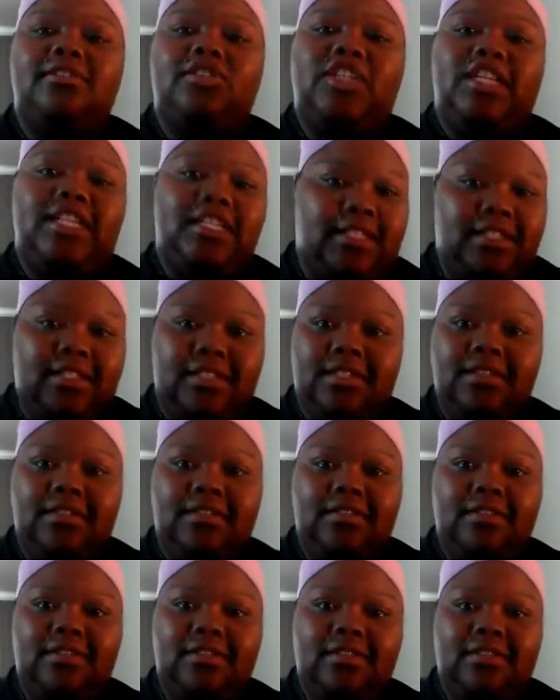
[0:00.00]
just
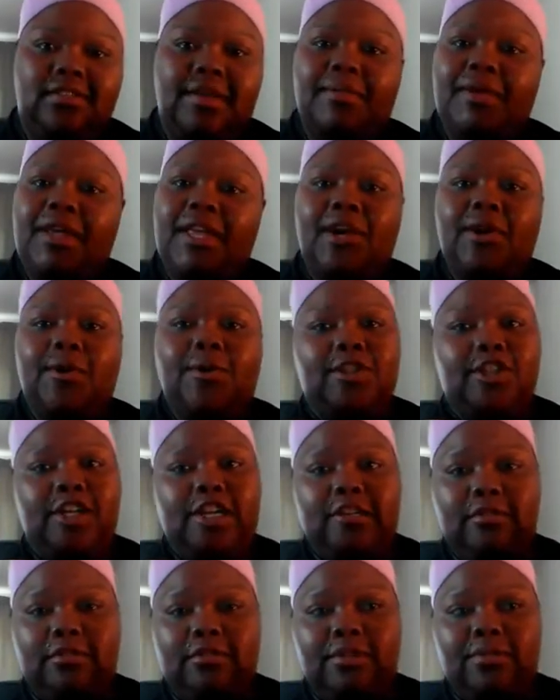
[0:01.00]
I'm getting
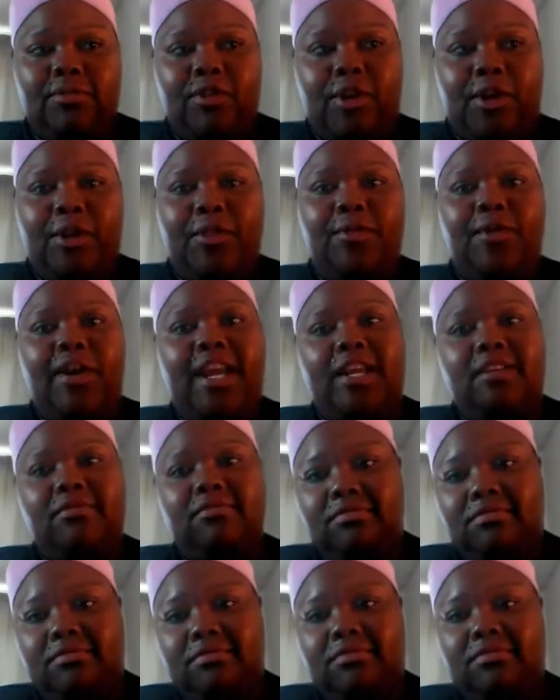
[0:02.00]
older. I'm 33.
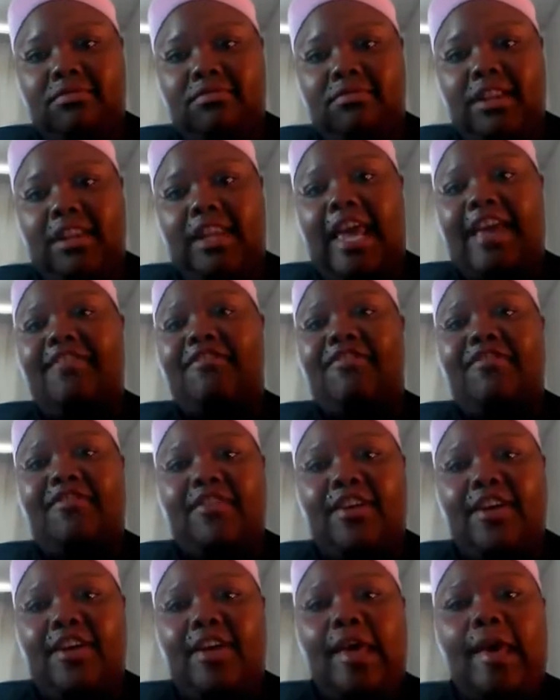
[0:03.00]
Life.
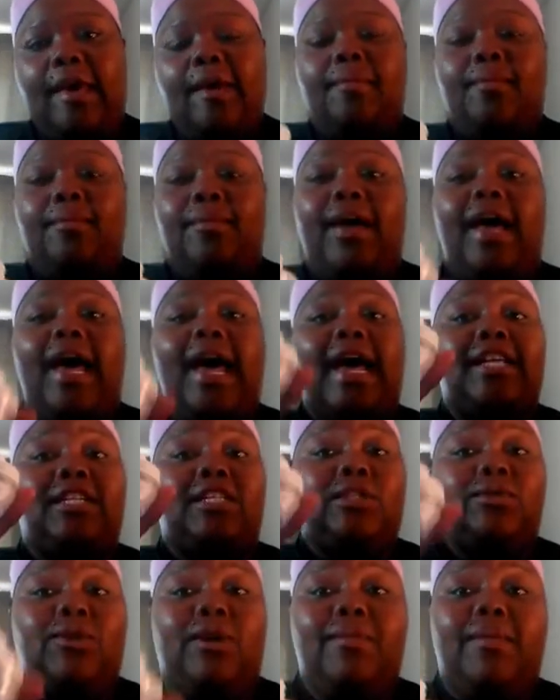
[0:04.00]
But I
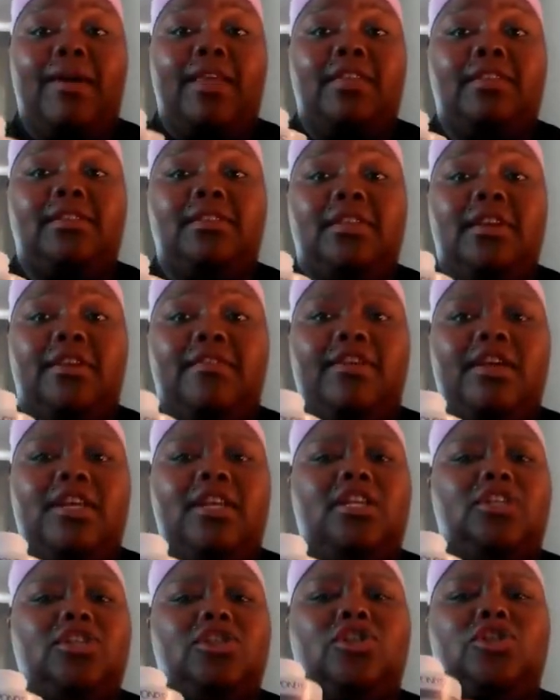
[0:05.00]
swear by this stuff. It
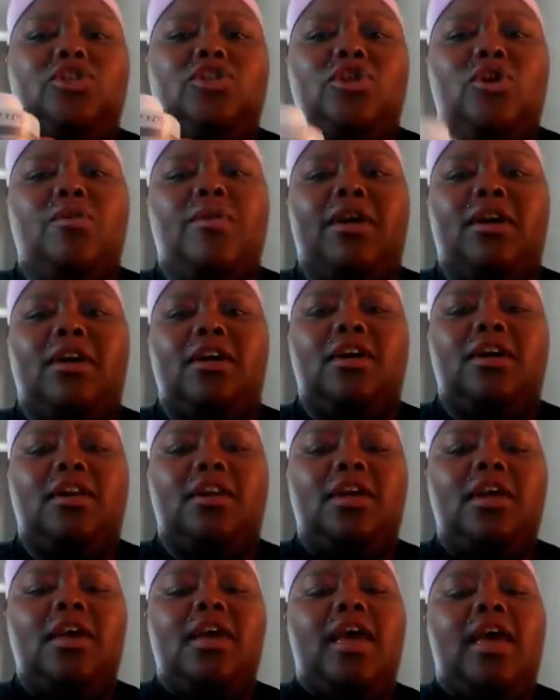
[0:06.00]
is so
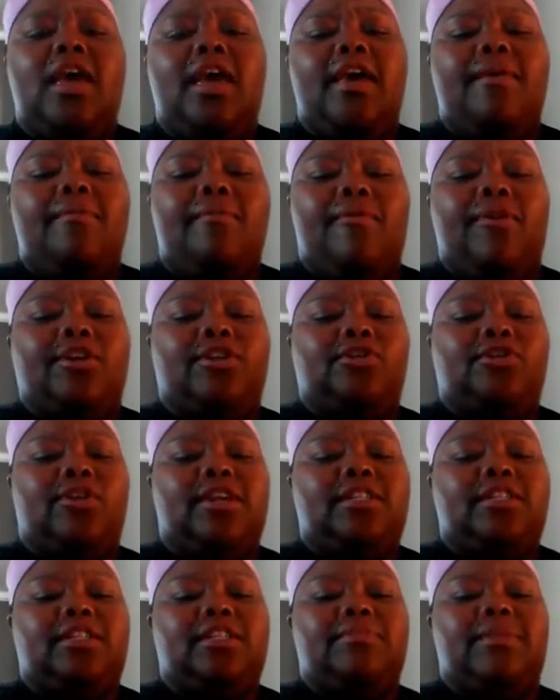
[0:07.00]
good. It
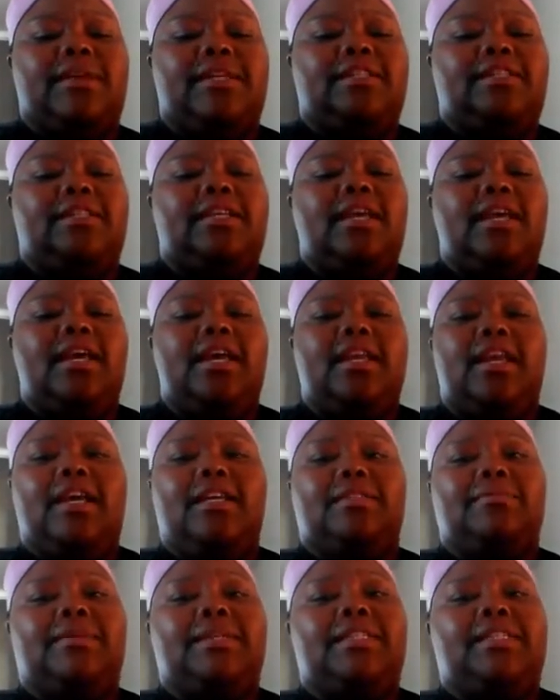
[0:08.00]
moisturizes my skin,
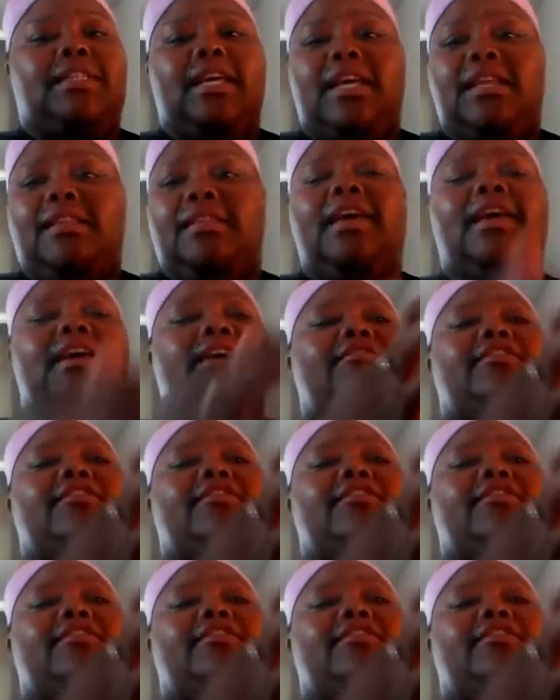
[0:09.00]
has my skin like